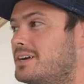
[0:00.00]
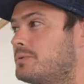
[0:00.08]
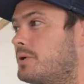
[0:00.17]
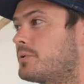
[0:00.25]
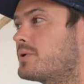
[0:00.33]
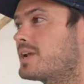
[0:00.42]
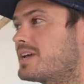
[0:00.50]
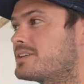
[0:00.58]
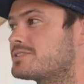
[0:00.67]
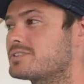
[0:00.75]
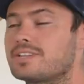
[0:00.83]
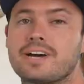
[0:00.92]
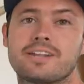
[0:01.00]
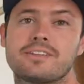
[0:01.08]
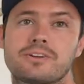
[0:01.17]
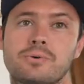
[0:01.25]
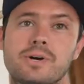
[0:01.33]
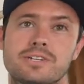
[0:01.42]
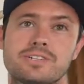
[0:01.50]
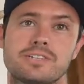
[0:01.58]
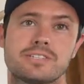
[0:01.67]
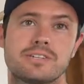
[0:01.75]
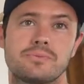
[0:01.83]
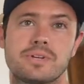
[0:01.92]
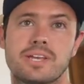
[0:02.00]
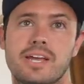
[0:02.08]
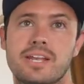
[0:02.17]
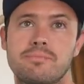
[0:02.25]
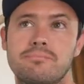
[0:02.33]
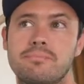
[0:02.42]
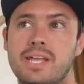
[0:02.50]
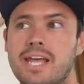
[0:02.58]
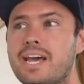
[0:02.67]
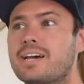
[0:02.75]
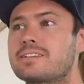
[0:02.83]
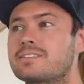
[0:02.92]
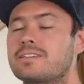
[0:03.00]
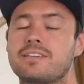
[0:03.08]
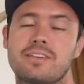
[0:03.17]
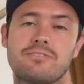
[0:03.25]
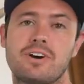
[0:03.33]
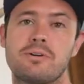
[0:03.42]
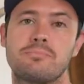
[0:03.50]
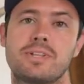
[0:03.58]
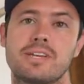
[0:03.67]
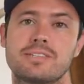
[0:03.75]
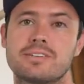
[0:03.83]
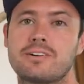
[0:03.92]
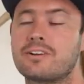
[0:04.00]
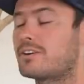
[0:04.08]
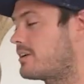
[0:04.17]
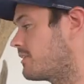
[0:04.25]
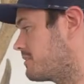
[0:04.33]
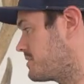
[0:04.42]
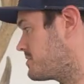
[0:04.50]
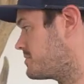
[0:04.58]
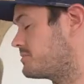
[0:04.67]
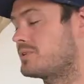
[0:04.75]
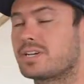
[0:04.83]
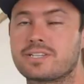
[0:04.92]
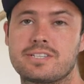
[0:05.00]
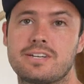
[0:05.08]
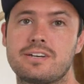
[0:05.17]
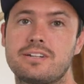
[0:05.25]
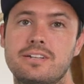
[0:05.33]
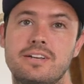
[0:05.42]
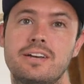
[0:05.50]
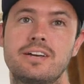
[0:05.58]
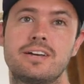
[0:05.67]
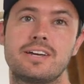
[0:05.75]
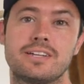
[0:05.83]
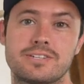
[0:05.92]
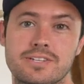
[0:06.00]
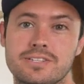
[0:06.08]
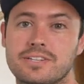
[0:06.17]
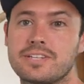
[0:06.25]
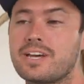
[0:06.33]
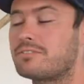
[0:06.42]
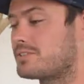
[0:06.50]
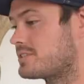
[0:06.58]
But we want to answer a lot of the questions that we had been asked and give updates on our RH2 XL. And just to level